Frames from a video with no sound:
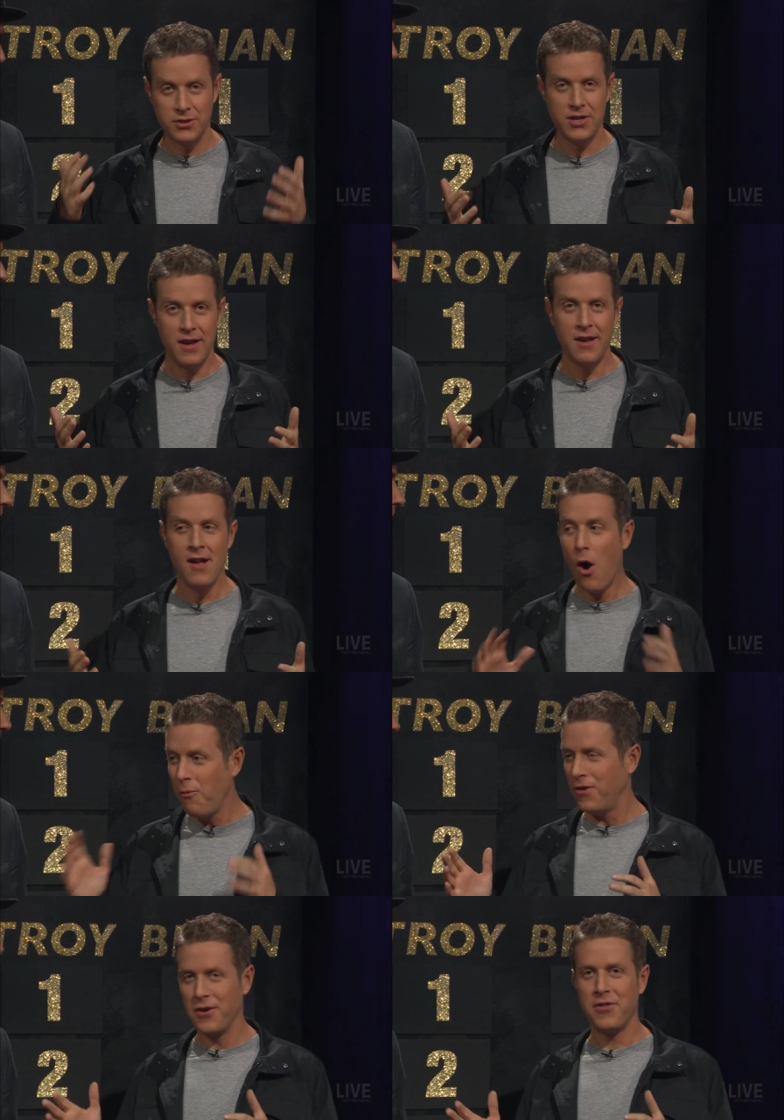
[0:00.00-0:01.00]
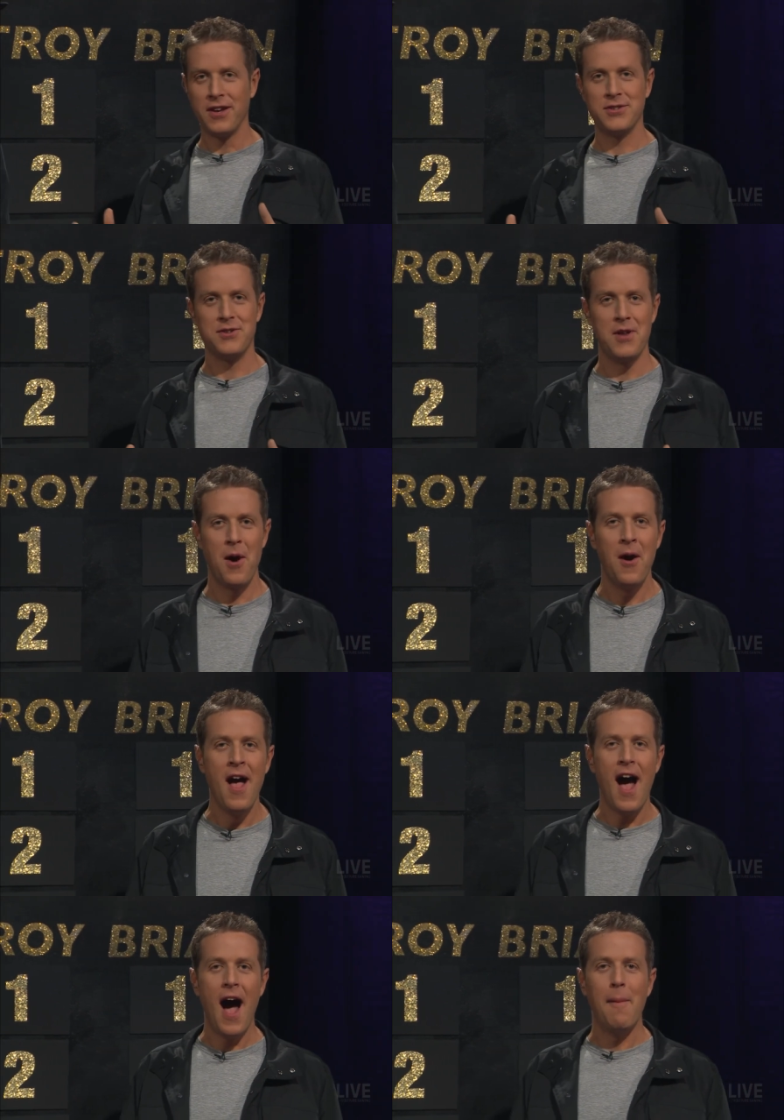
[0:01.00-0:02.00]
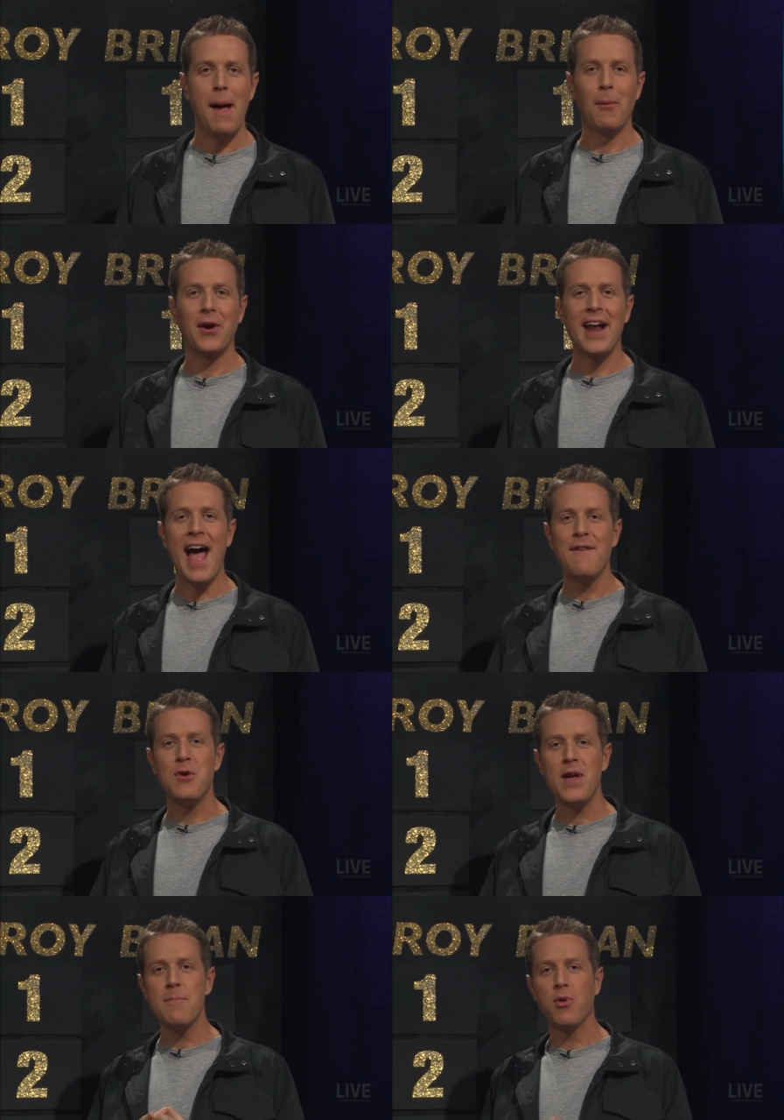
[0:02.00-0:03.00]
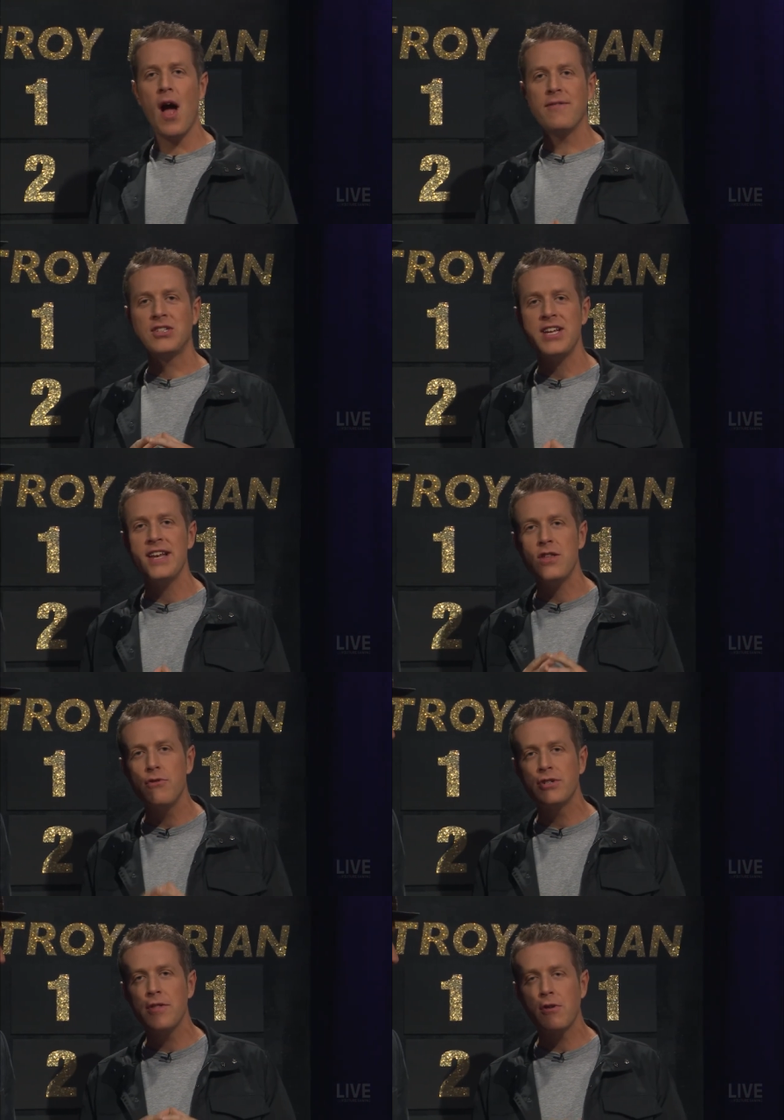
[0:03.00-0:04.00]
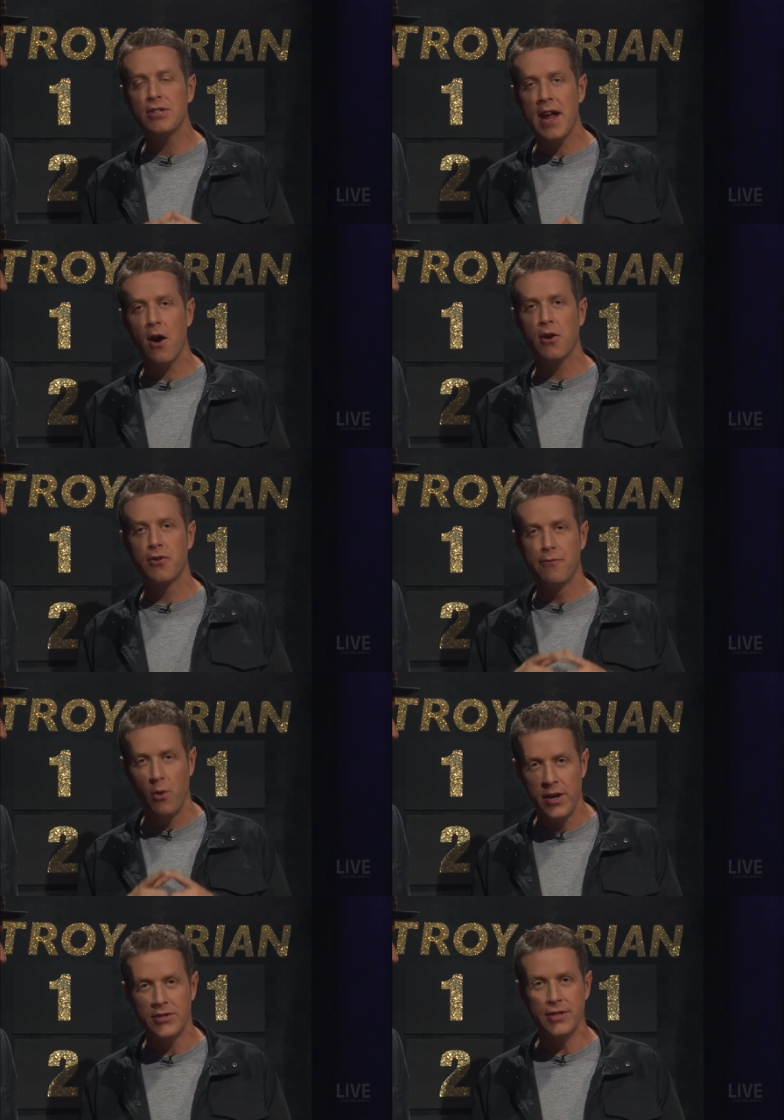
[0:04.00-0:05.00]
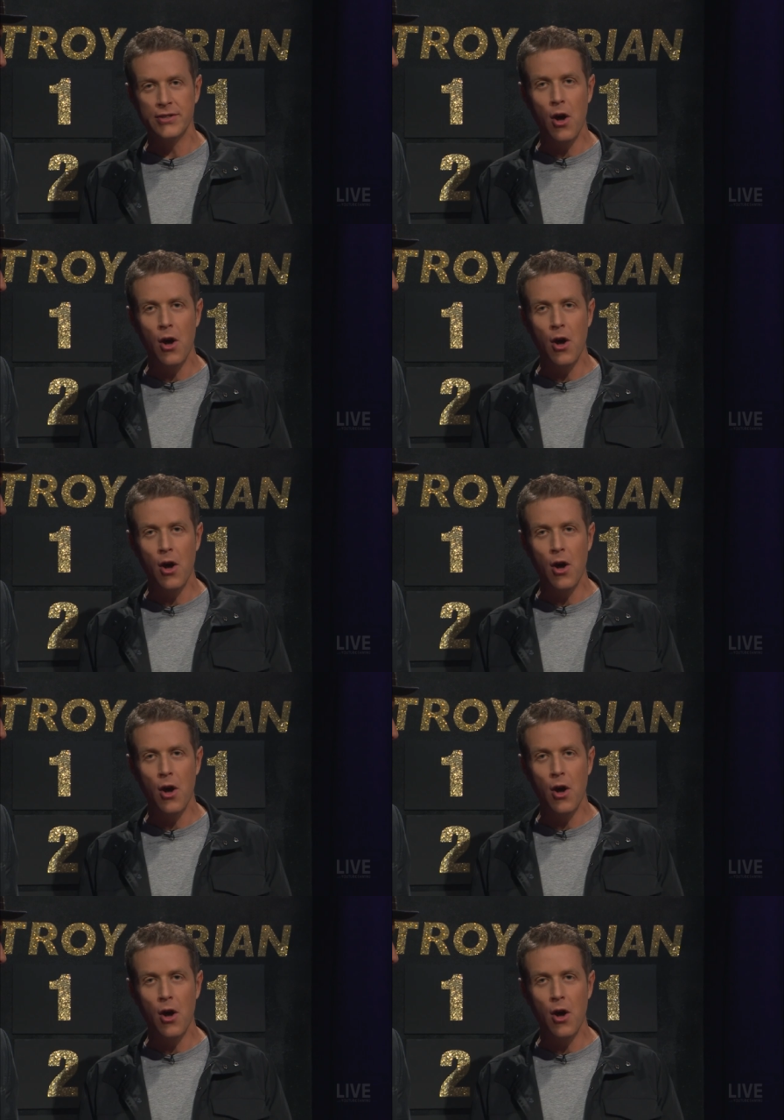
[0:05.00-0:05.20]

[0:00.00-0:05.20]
We'll see. Hopefully they're things you know. Um, and we're going to have you improv a scene using those character voices.